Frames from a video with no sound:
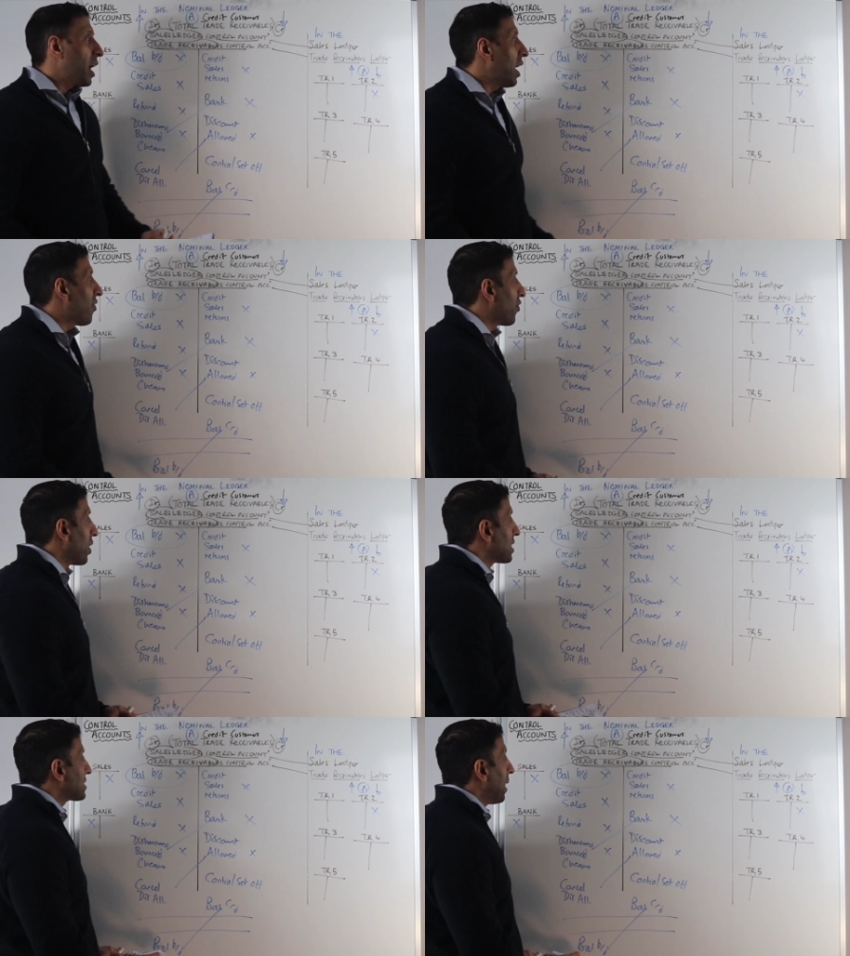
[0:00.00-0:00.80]
If,
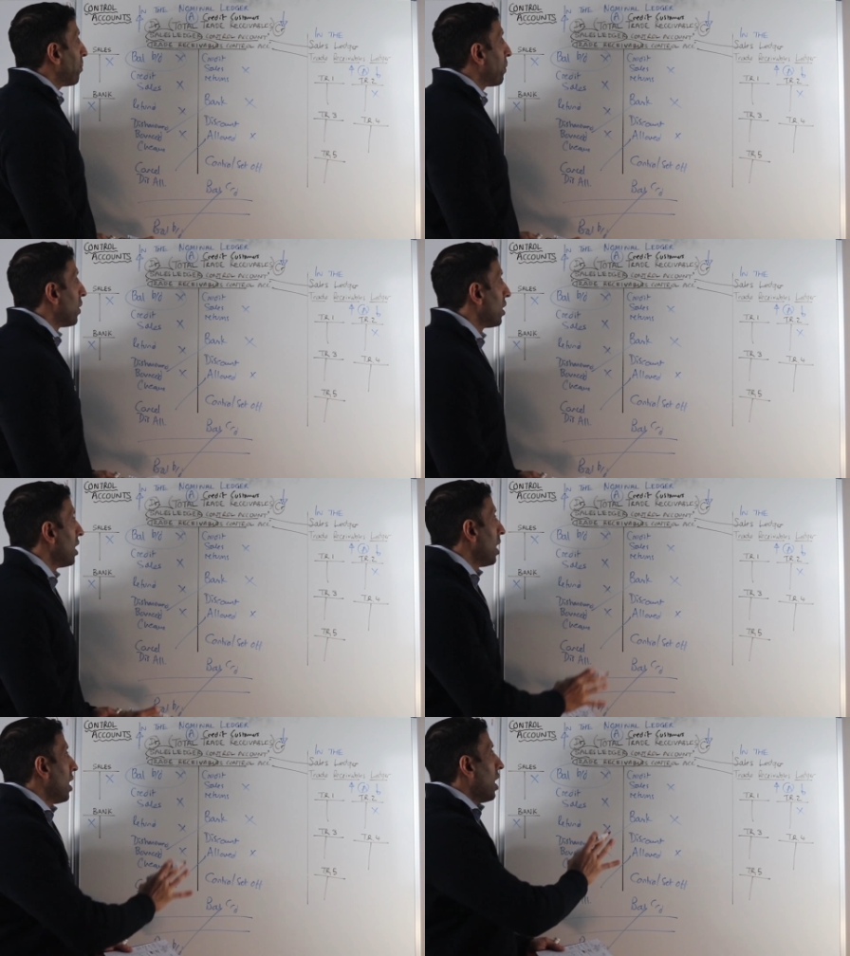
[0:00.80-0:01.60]
for
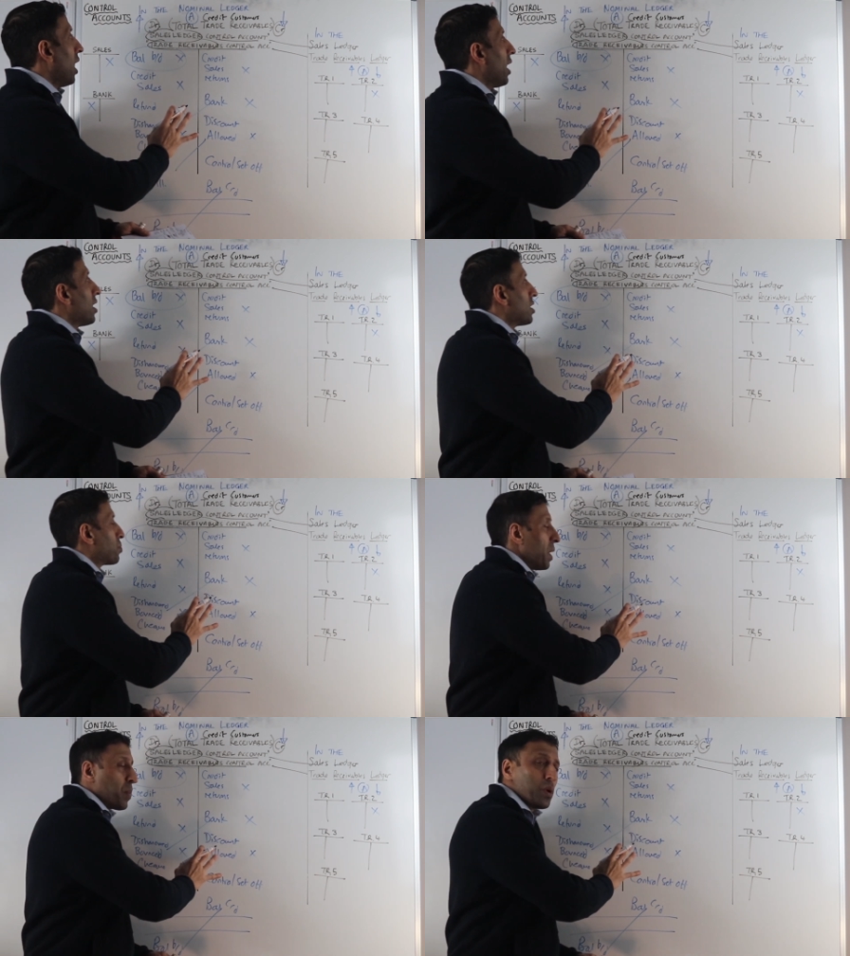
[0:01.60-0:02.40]
example,
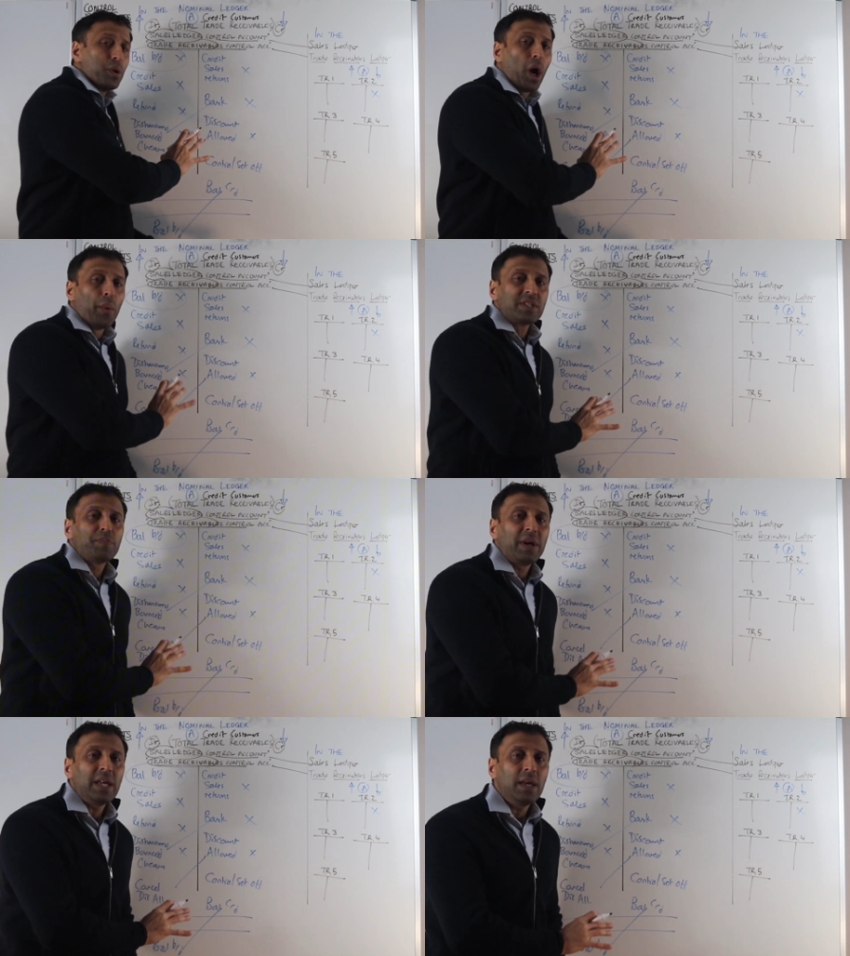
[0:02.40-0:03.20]
people who owe
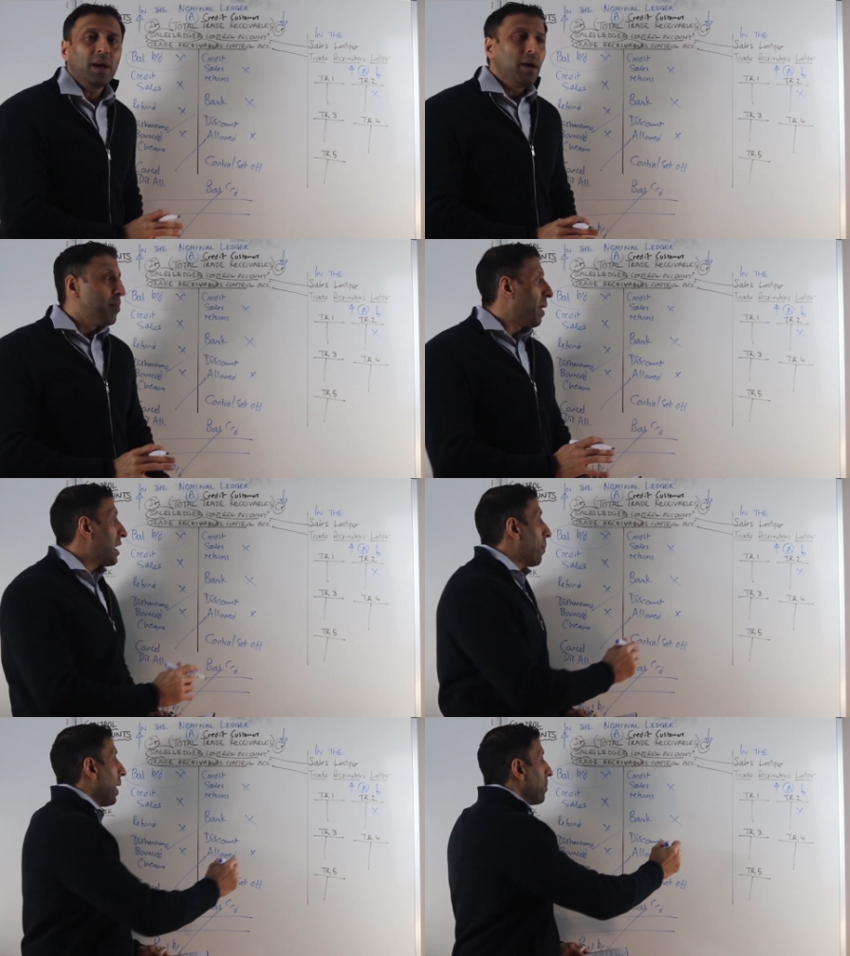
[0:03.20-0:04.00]
us money
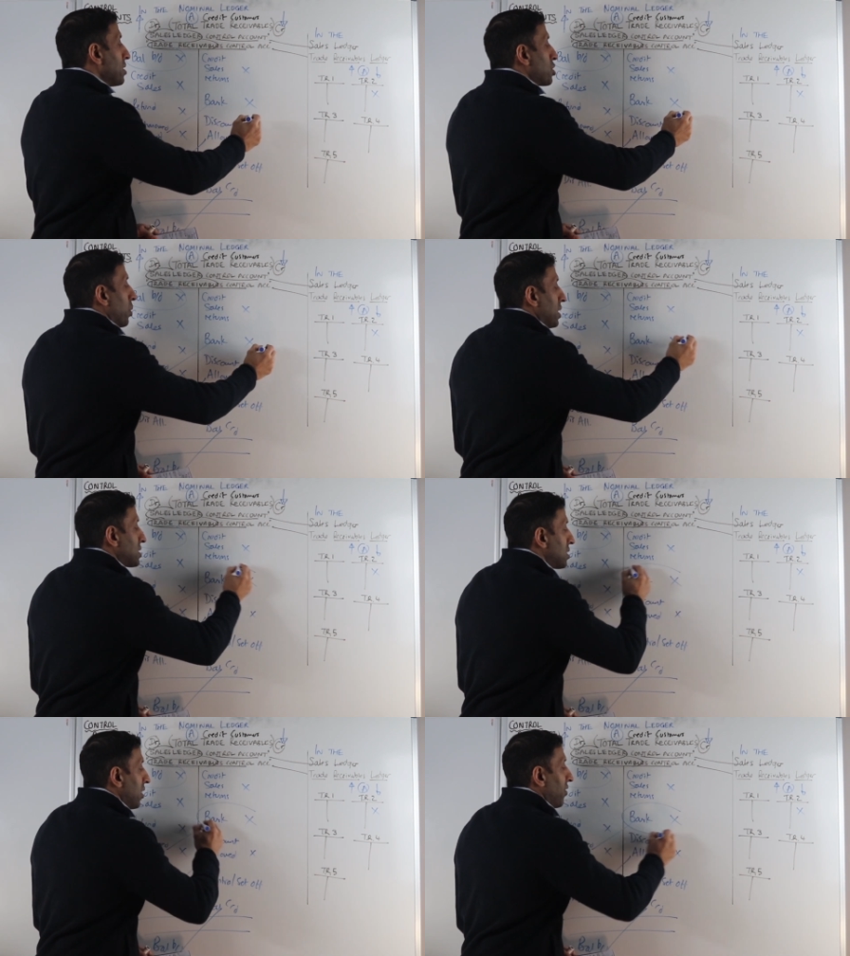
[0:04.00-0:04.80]
make a payment to
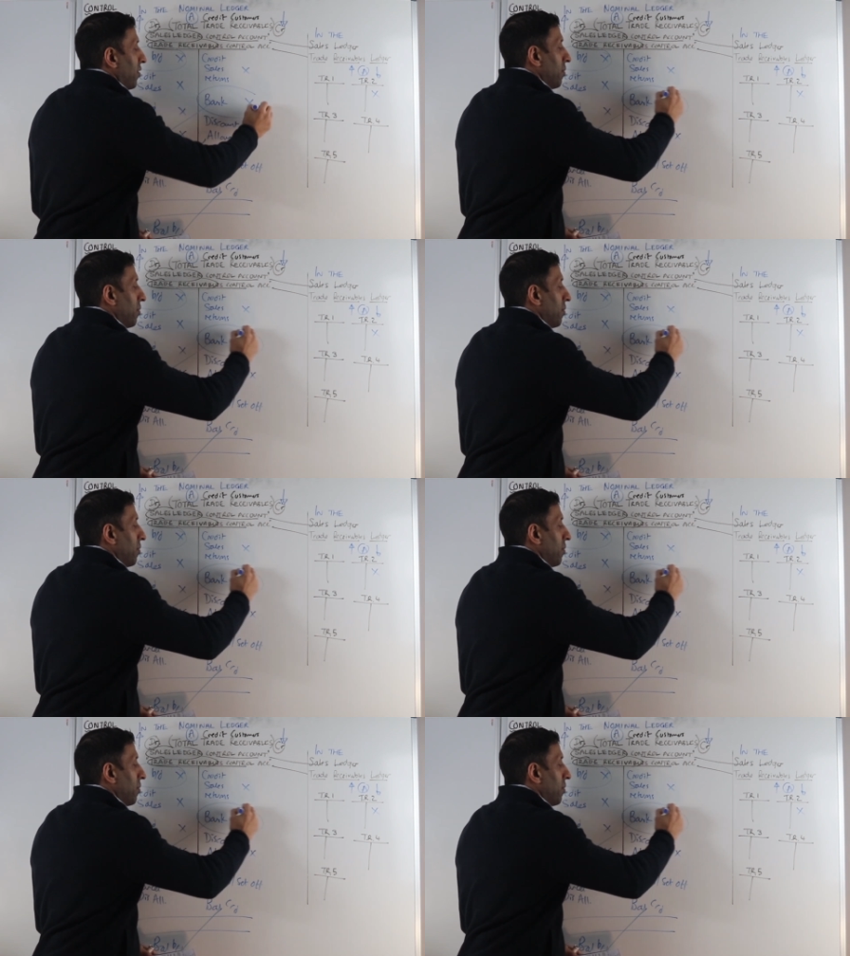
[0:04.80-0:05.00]
us